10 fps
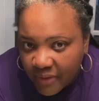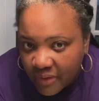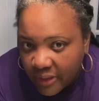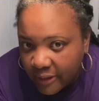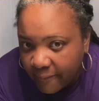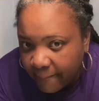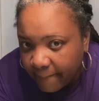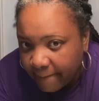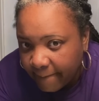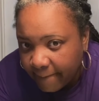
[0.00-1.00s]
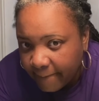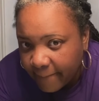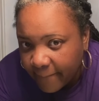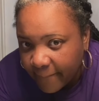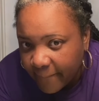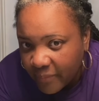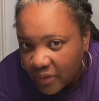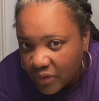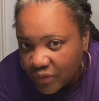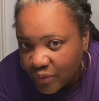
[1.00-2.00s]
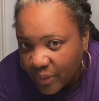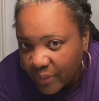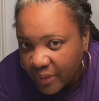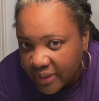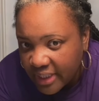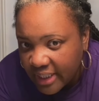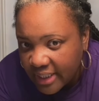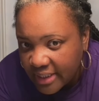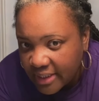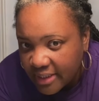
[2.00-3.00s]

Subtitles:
See the little Squidward thingies?